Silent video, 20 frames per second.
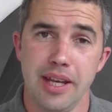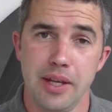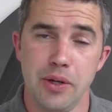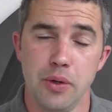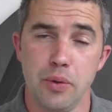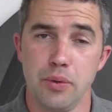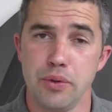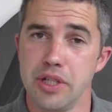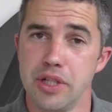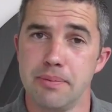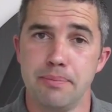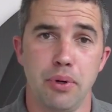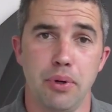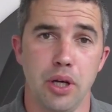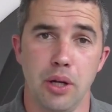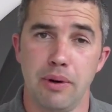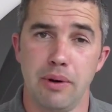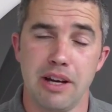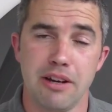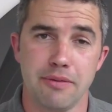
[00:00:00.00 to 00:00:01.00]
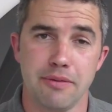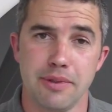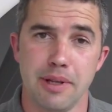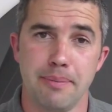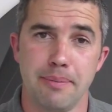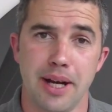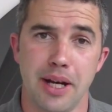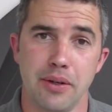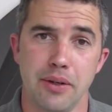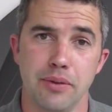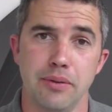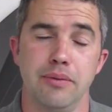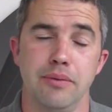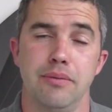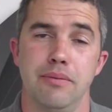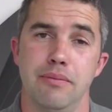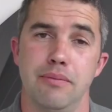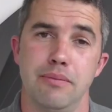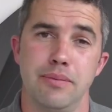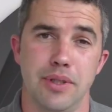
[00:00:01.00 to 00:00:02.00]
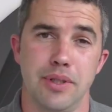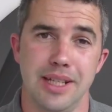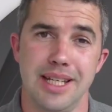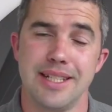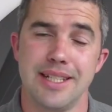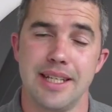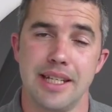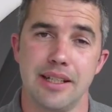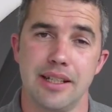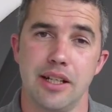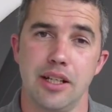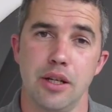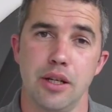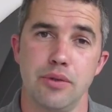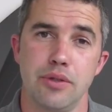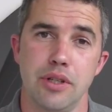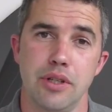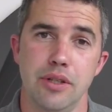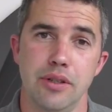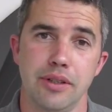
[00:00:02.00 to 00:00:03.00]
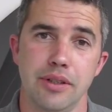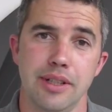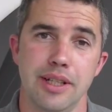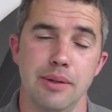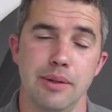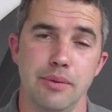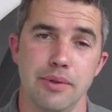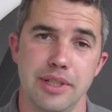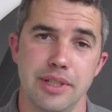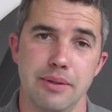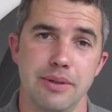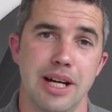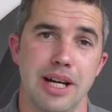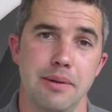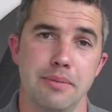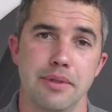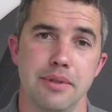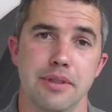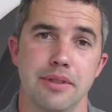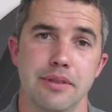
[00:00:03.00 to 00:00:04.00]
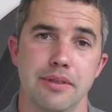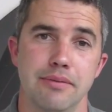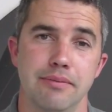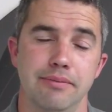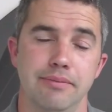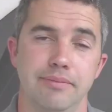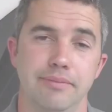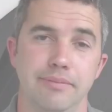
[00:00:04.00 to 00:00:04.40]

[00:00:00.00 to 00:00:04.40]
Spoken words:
it will just pull away from the panel. So let's take a closer look and we'll see what happens.